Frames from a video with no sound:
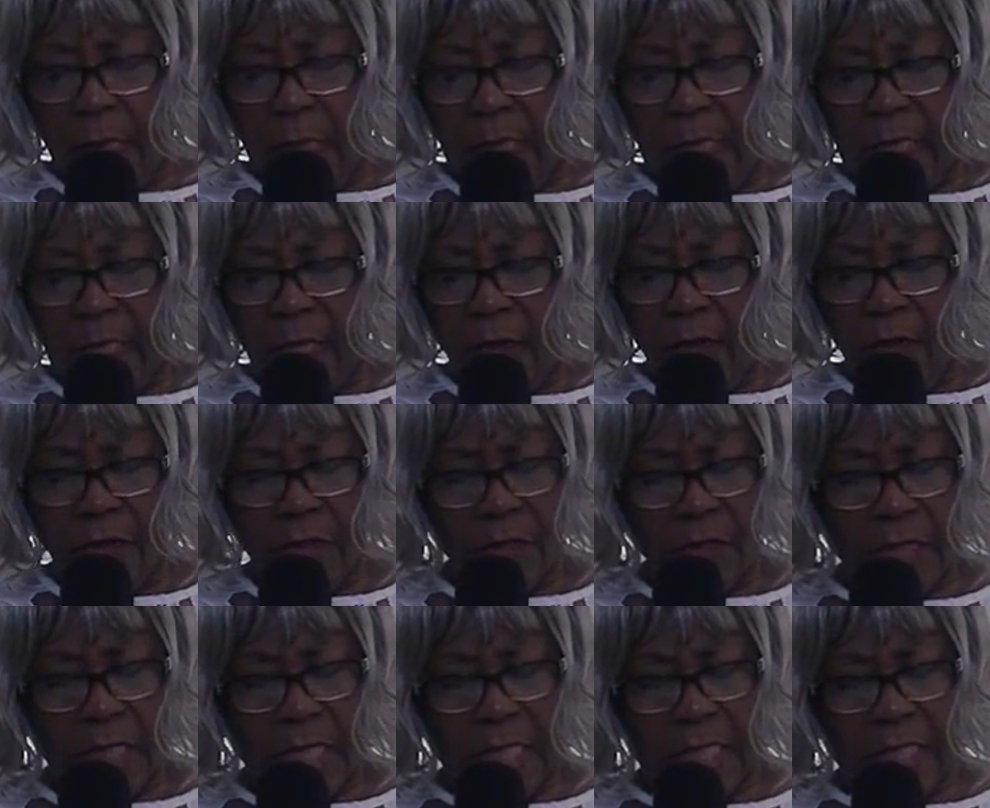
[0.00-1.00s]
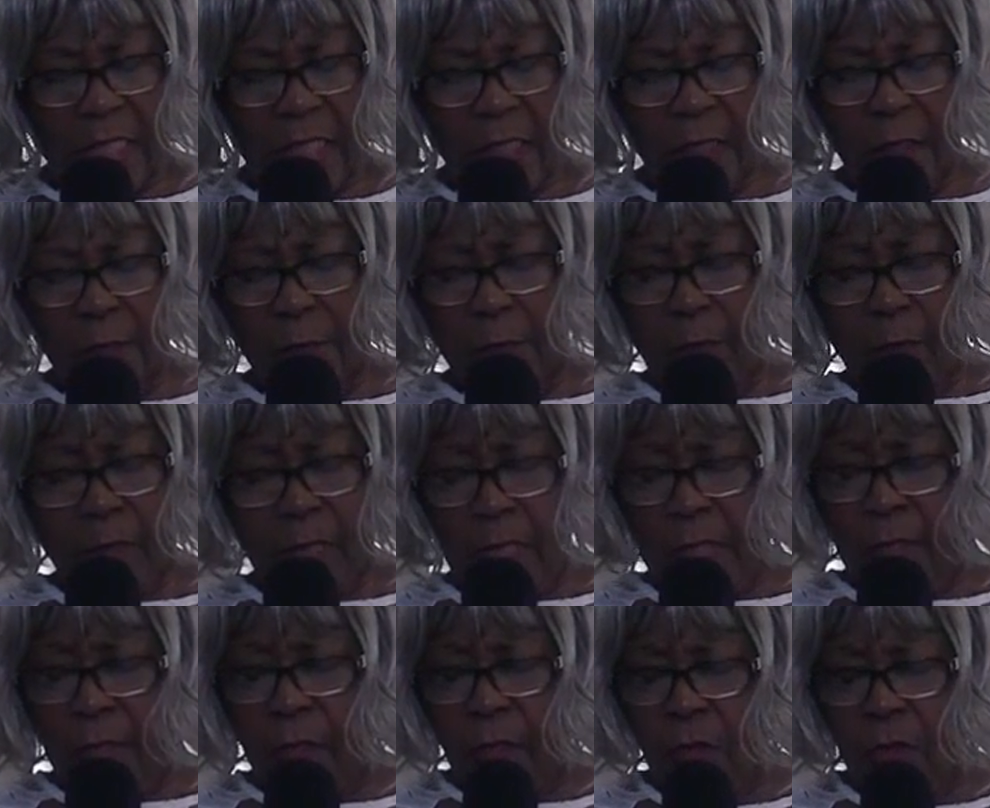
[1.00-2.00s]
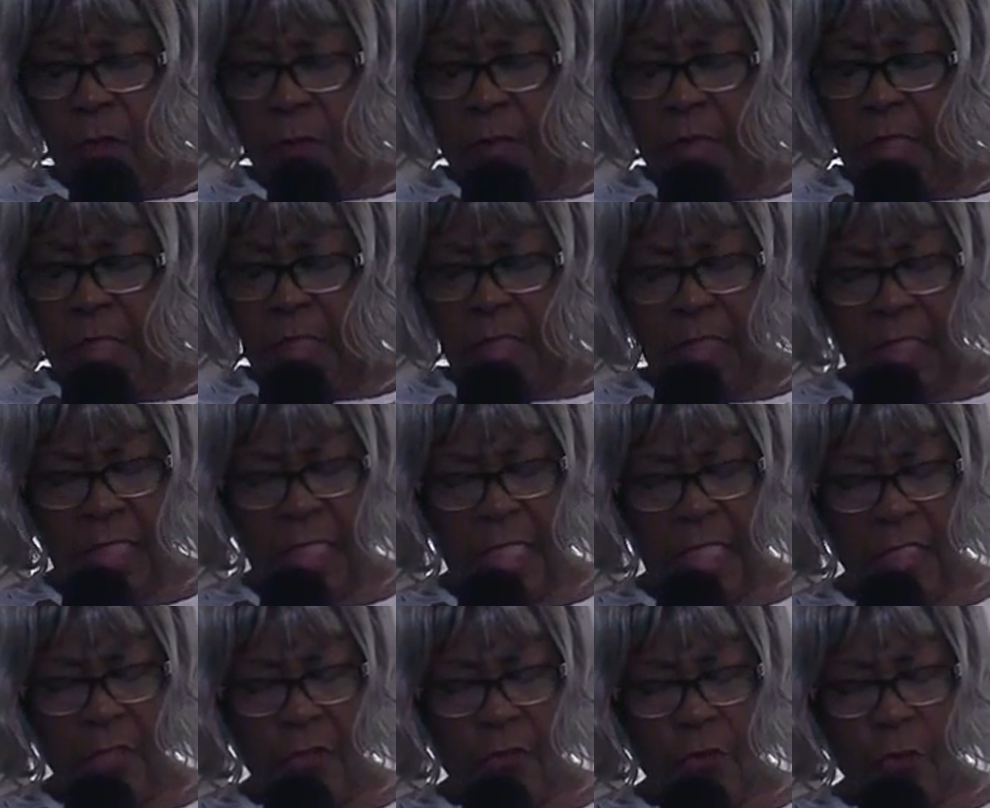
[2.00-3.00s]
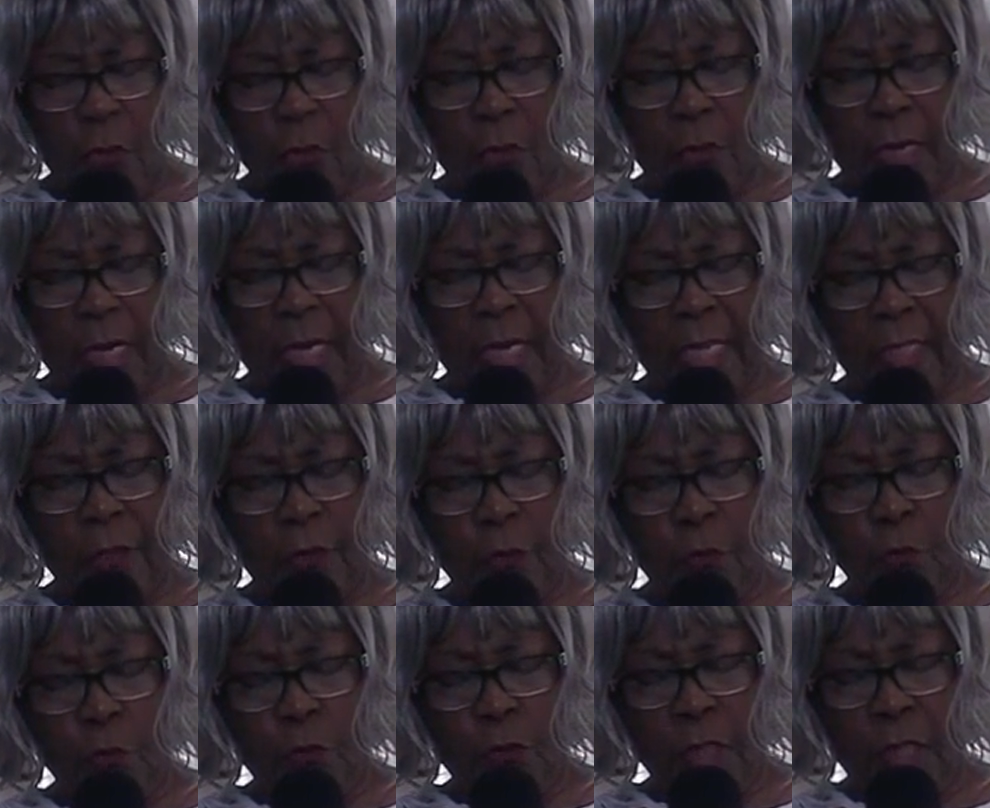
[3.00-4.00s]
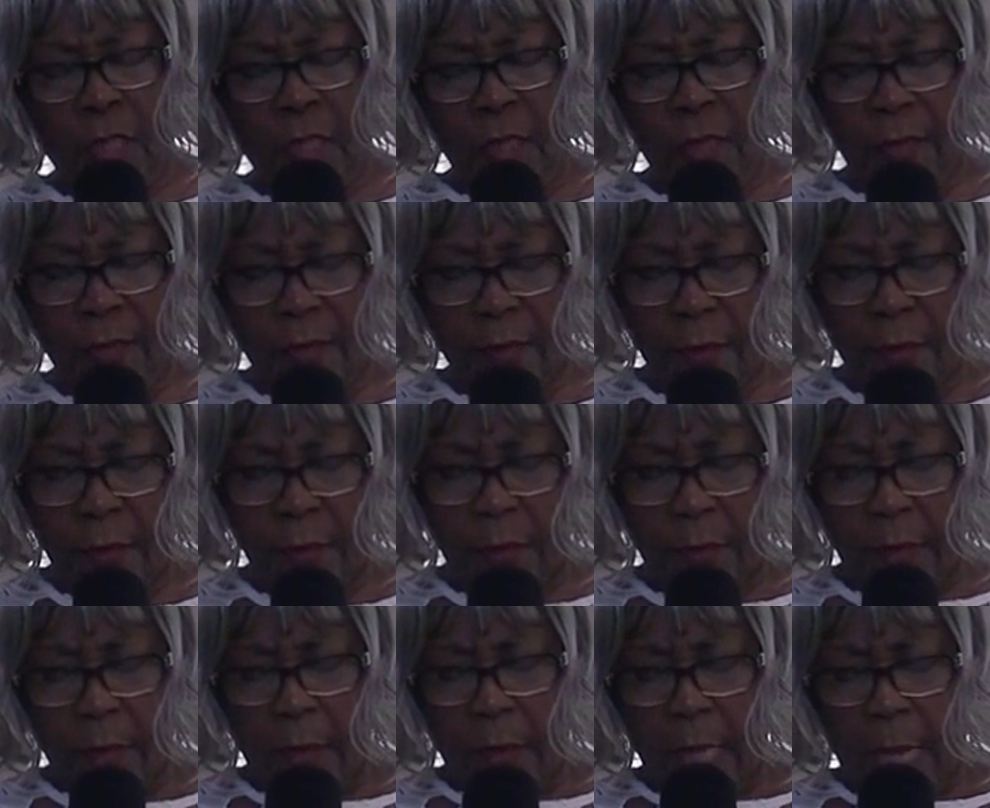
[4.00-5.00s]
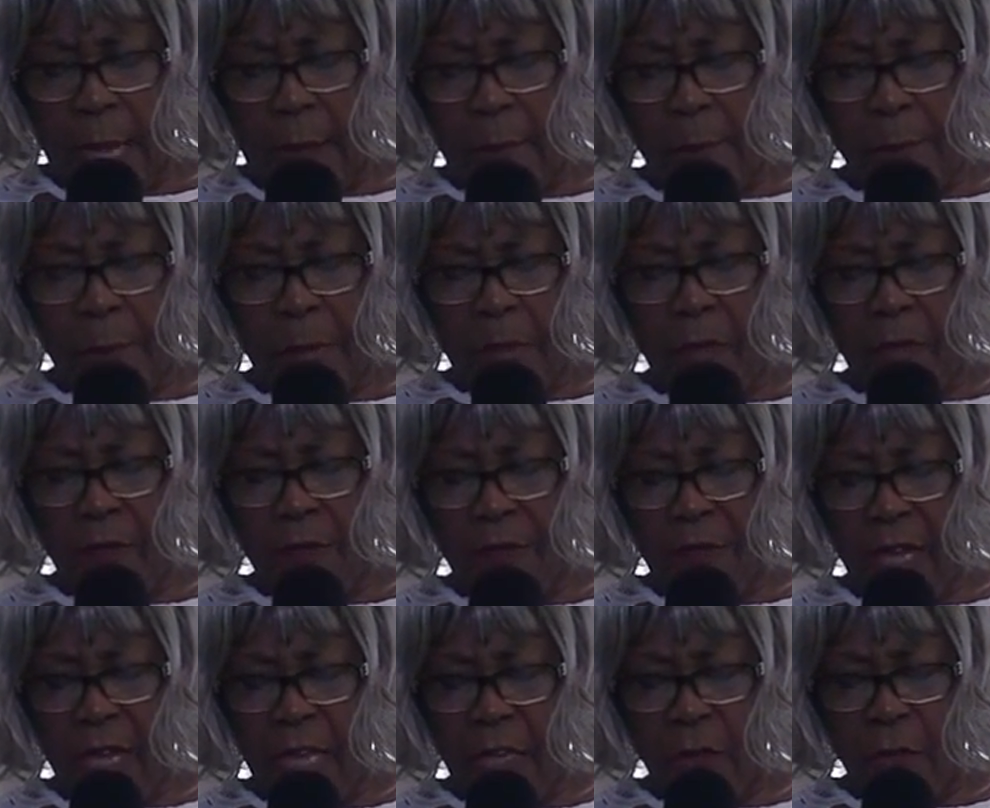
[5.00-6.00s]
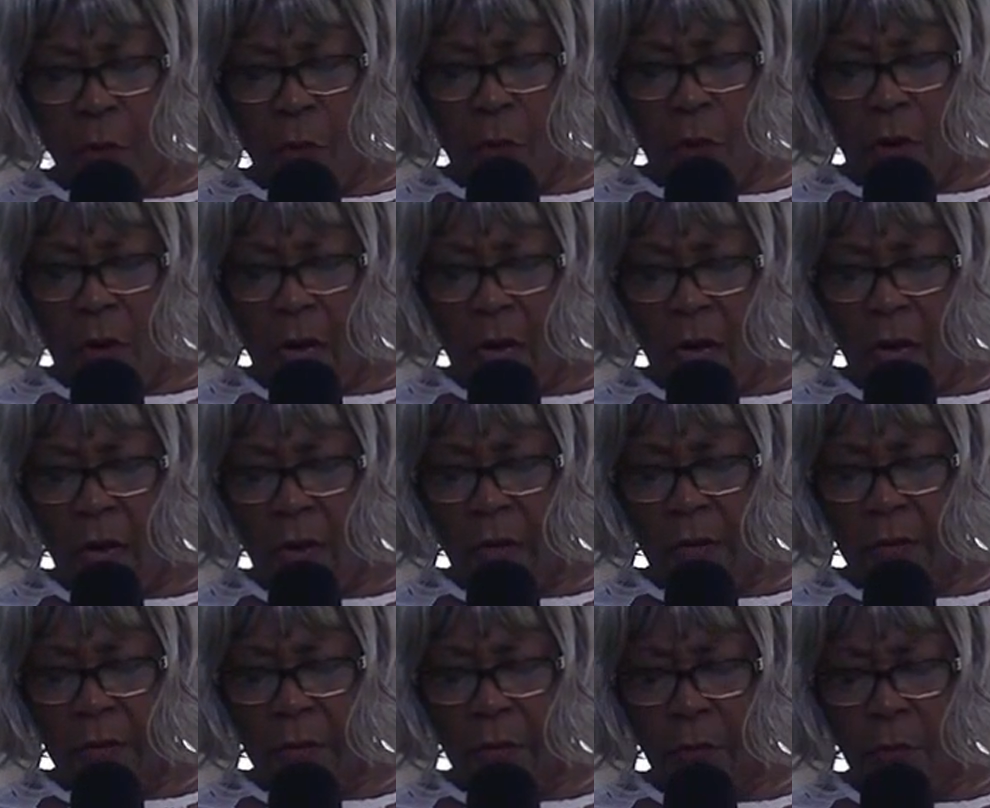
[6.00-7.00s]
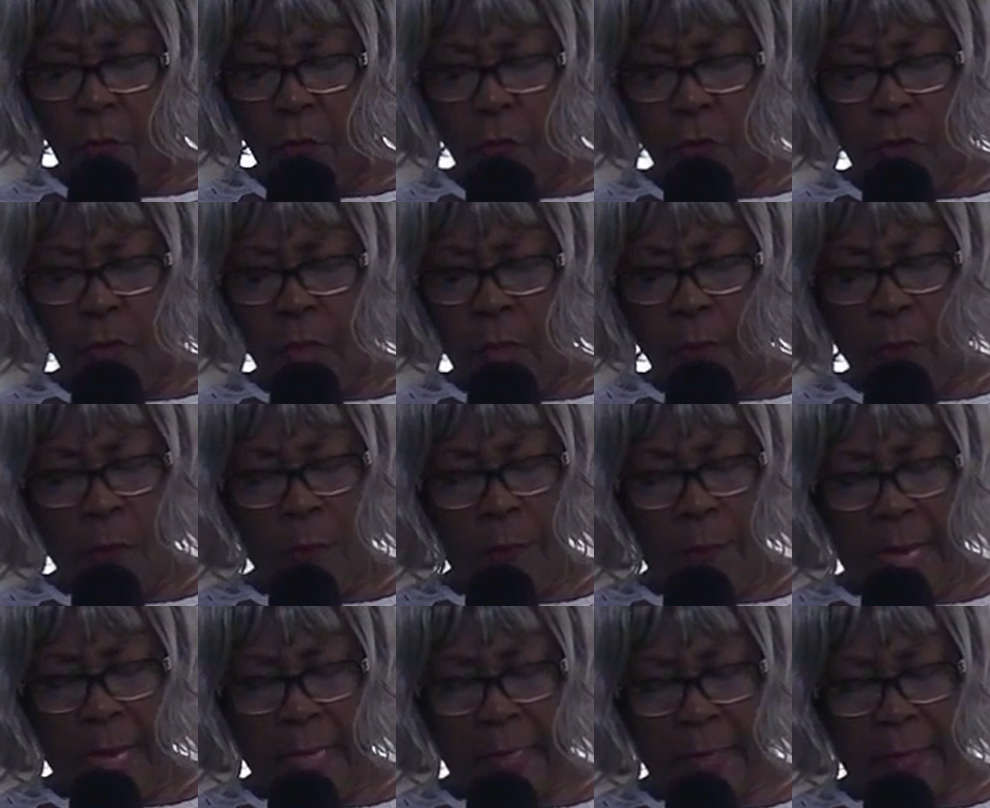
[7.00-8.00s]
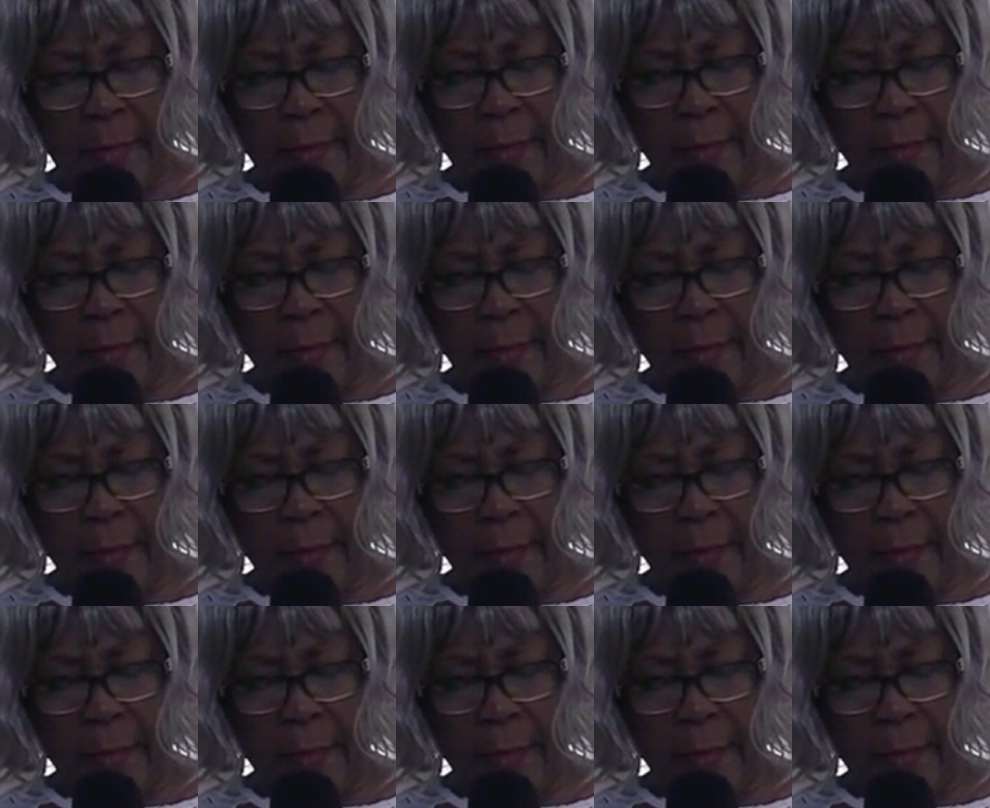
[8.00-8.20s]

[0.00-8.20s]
And it also says, excuse me, cleanse your hands, you sinners and purify your hearts, you double-minded.